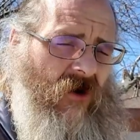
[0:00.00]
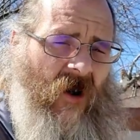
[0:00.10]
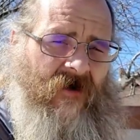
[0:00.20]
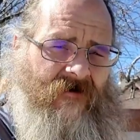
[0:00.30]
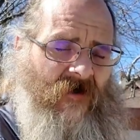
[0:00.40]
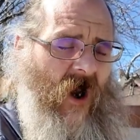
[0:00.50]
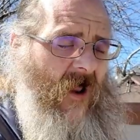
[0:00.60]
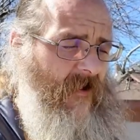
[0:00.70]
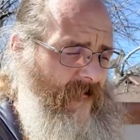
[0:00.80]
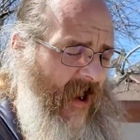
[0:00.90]
life
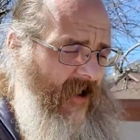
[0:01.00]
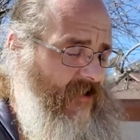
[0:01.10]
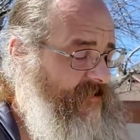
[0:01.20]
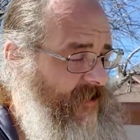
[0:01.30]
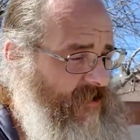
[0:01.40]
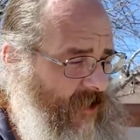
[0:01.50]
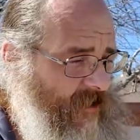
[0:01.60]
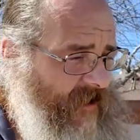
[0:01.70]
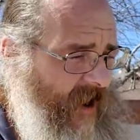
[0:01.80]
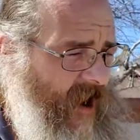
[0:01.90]
on the batteries that you
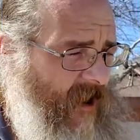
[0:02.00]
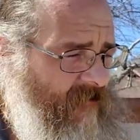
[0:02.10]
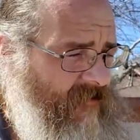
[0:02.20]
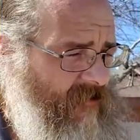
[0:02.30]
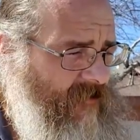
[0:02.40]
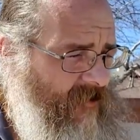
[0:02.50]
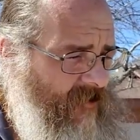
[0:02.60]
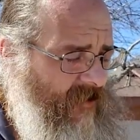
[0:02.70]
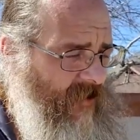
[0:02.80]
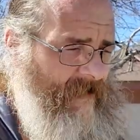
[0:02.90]
already have.
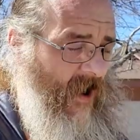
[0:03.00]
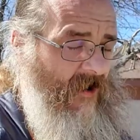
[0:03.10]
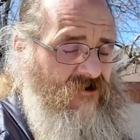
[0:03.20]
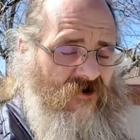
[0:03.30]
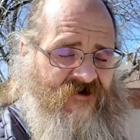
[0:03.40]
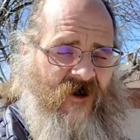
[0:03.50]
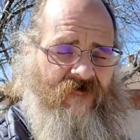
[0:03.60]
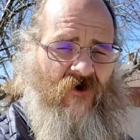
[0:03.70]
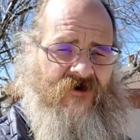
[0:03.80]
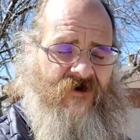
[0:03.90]
So say
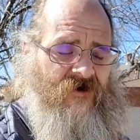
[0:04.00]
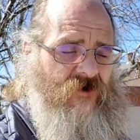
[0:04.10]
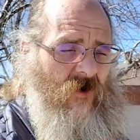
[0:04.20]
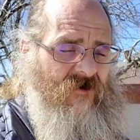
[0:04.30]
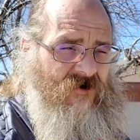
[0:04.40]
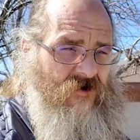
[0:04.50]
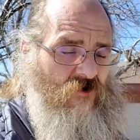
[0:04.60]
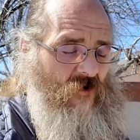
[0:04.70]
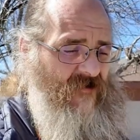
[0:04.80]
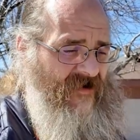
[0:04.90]
for instance you had
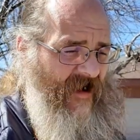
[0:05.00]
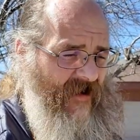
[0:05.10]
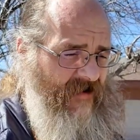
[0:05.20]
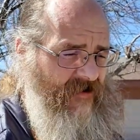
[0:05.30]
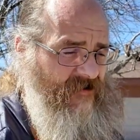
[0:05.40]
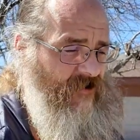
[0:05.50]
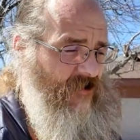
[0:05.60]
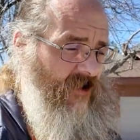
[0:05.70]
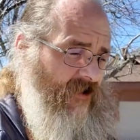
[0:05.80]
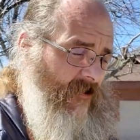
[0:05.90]
2 B80s and
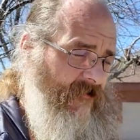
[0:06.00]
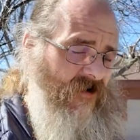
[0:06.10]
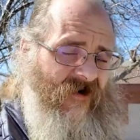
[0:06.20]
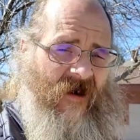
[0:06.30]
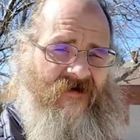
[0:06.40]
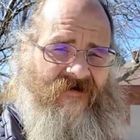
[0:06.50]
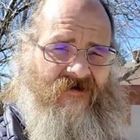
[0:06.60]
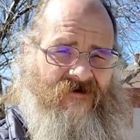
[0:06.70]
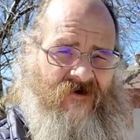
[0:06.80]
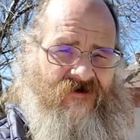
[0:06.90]
you hooked them up to the
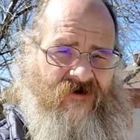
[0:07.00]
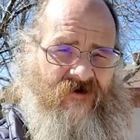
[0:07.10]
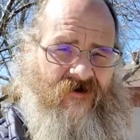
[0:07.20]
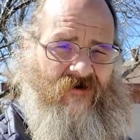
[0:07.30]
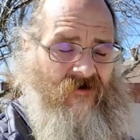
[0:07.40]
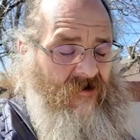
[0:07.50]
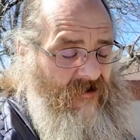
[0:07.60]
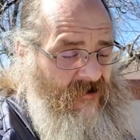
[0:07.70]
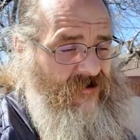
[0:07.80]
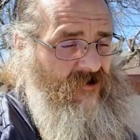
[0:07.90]
AC60,
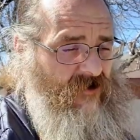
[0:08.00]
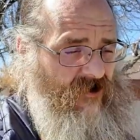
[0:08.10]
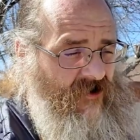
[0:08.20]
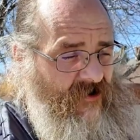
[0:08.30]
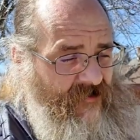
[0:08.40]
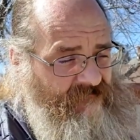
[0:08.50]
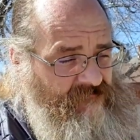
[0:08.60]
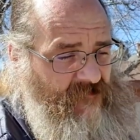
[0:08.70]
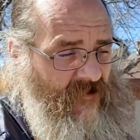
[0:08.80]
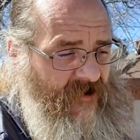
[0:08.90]
you could
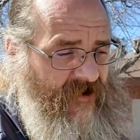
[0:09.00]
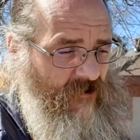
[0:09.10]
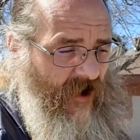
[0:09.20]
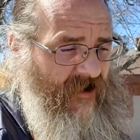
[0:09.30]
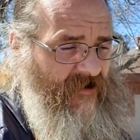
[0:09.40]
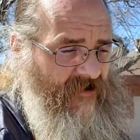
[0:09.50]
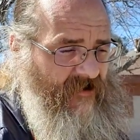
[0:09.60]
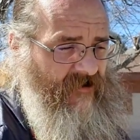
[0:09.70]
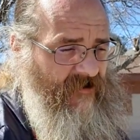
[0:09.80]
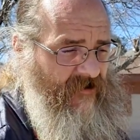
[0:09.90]

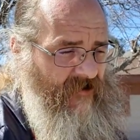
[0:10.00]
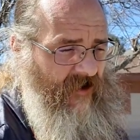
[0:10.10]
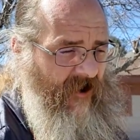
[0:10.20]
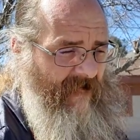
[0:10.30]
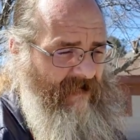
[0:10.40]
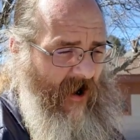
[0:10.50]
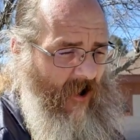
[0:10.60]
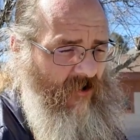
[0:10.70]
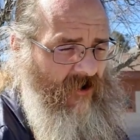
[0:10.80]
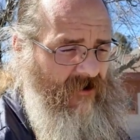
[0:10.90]
theoretically have
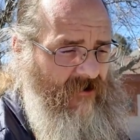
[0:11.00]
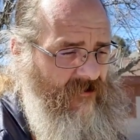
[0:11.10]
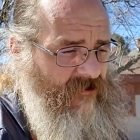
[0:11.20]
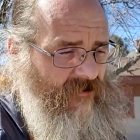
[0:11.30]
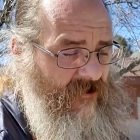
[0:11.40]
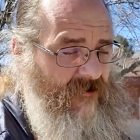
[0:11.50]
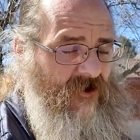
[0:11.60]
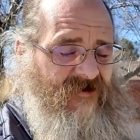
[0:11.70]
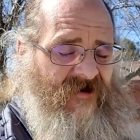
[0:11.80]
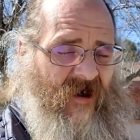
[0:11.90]
power
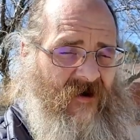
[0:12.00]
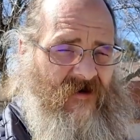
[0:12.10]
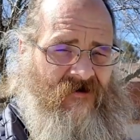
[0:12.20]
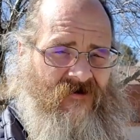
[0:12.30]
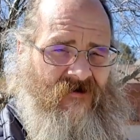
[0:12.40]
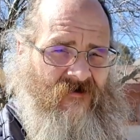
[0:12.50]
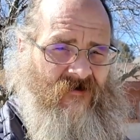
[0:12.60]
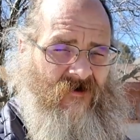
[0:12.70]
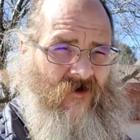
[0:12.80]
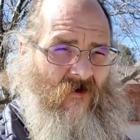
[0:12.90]
for days,
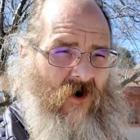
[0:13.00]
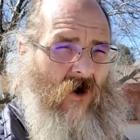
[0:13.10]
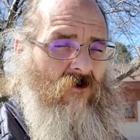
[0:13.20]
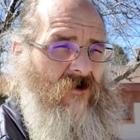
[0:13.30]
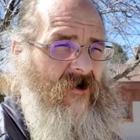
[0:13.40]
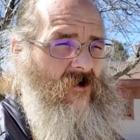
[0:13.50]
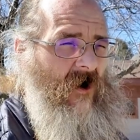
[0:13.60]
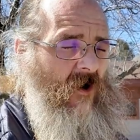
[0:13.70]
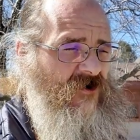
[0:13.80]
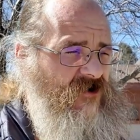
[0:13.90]
probably around